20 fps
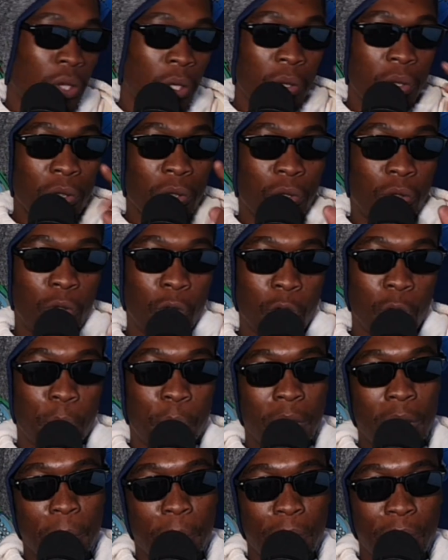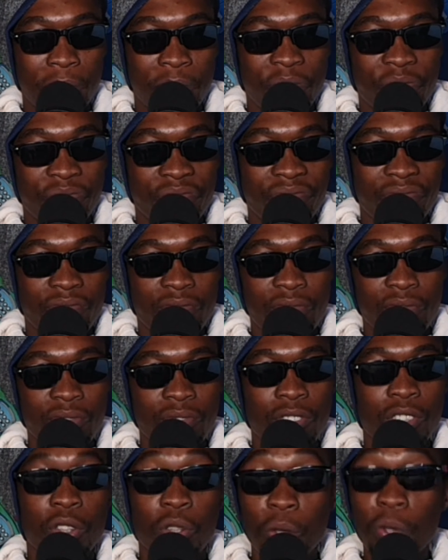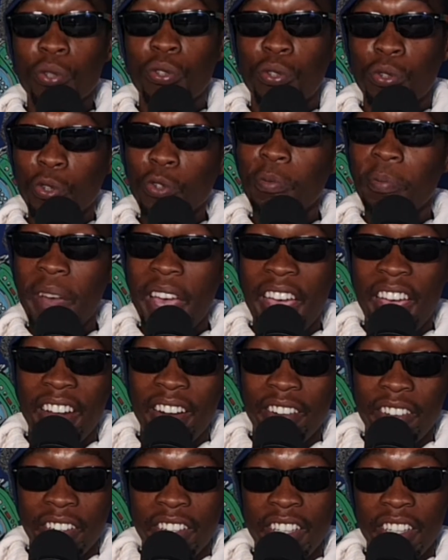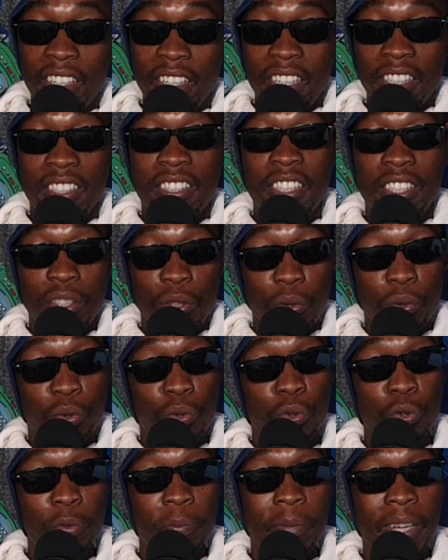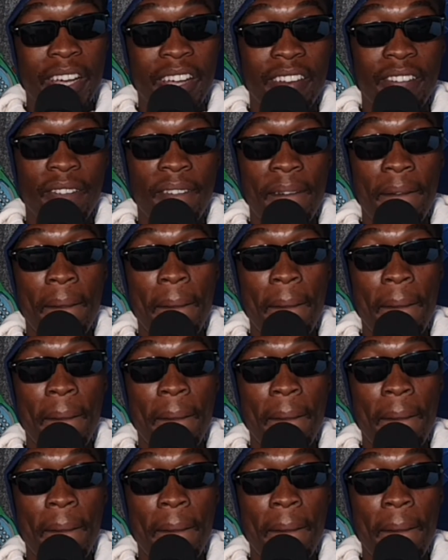Those two people, those two men, okay, let's say those two men,